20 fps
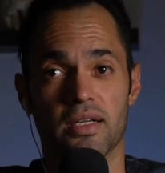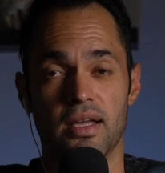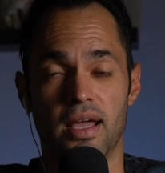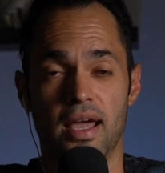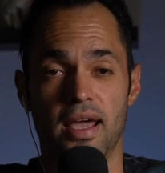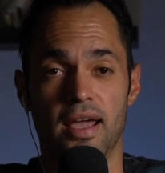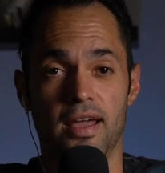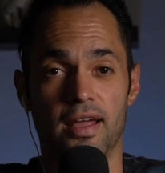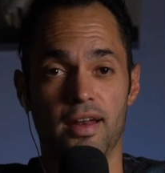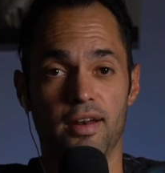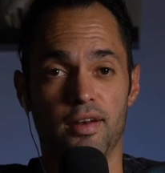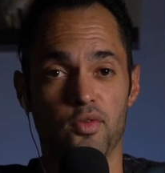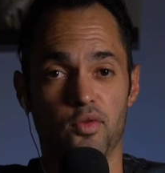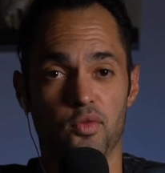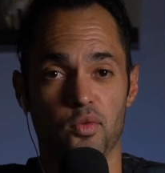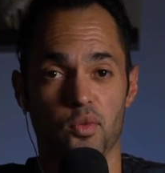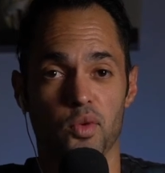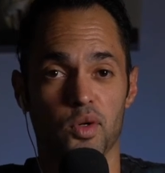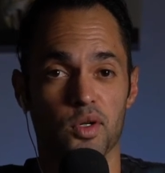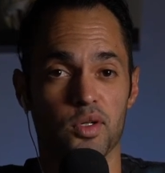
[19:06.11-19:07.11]
And
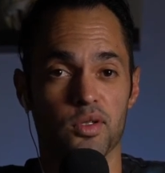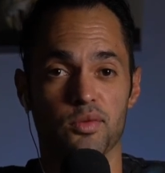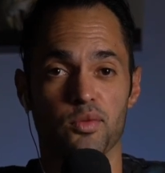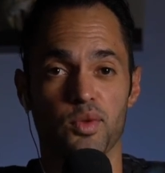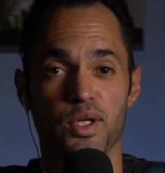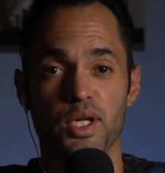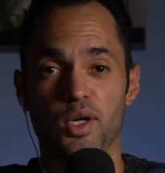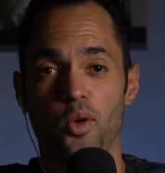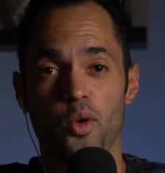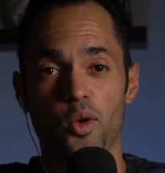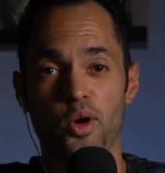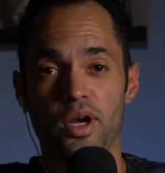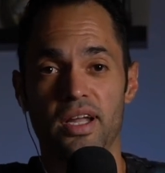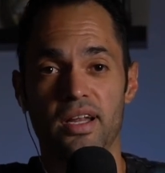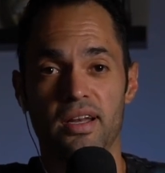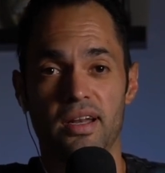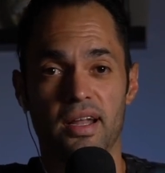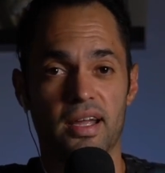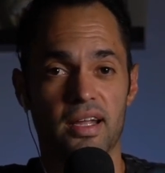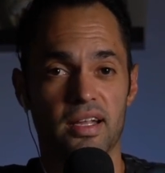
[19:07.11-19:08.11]
we'll record
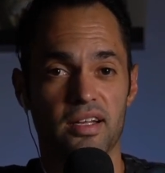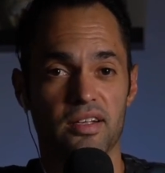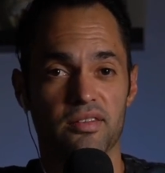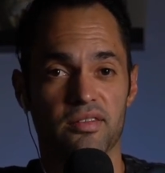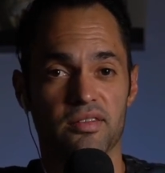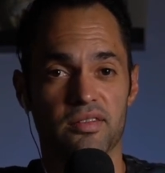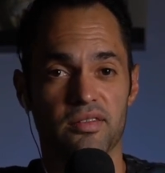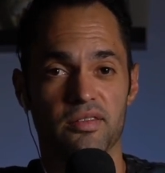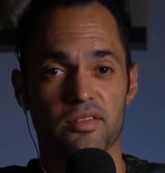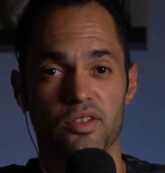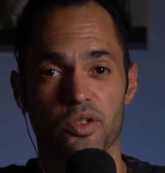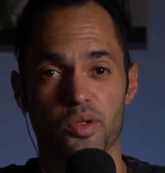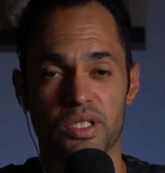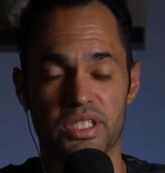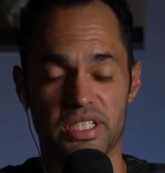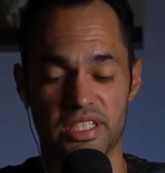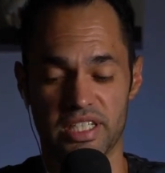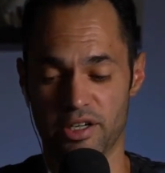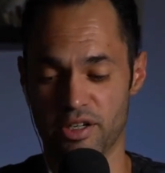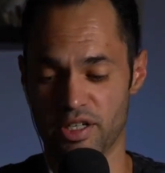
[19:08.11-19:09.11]
it and do a
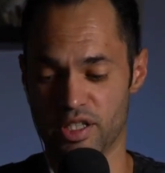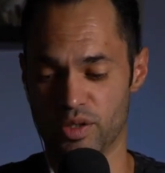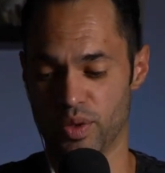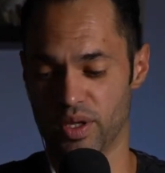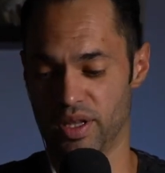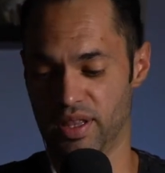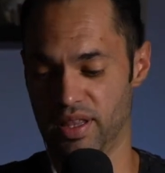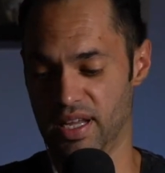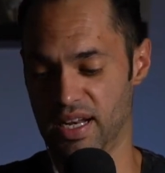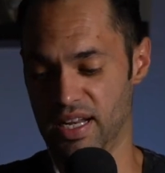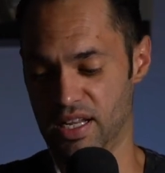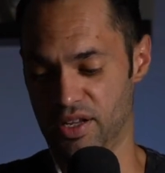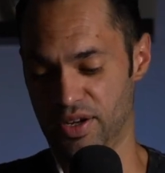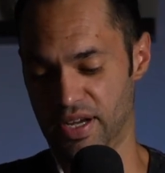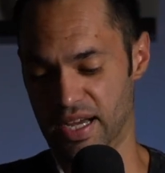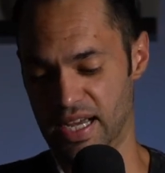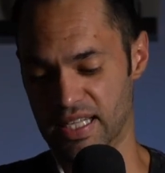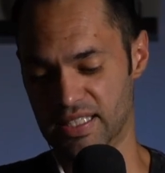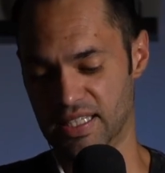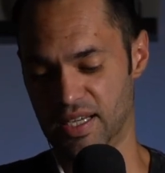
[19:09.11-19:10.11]
series with it, and you
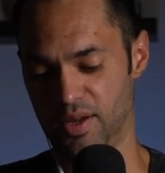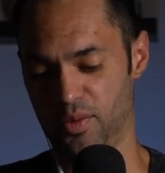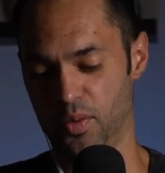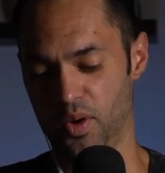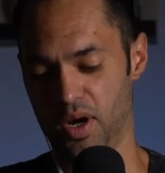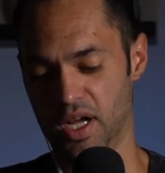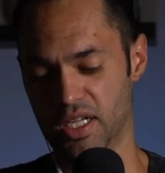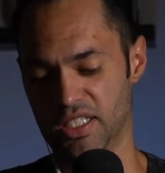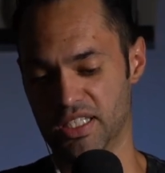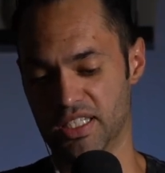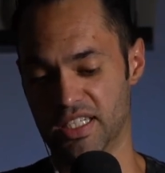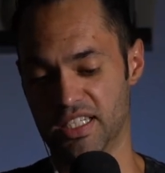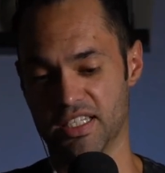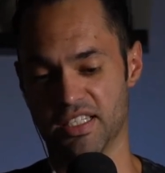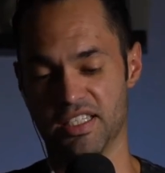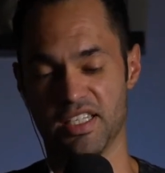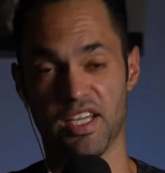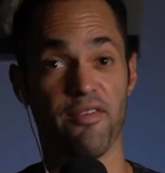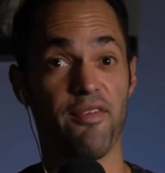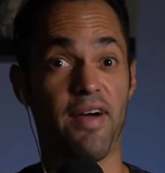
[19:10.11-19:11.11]
guys can watch to
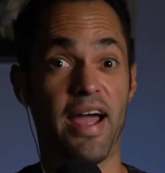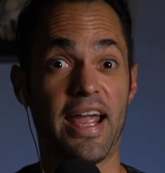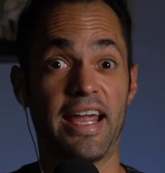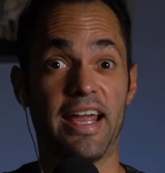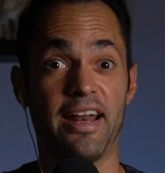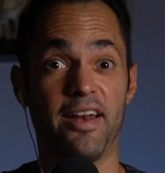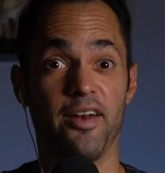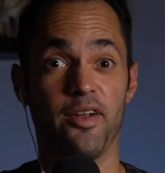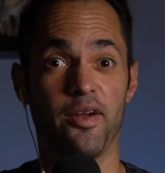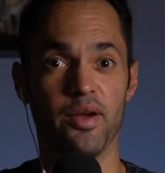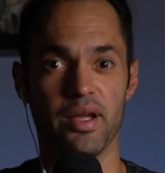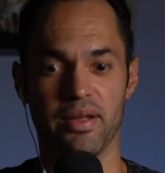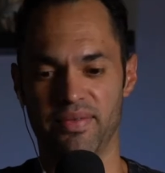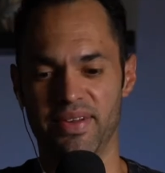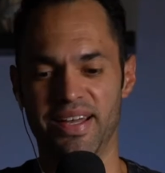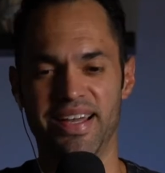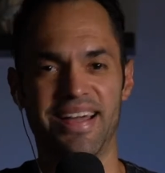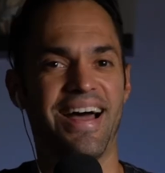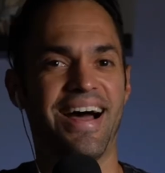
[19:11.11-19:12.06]
see if I can do it.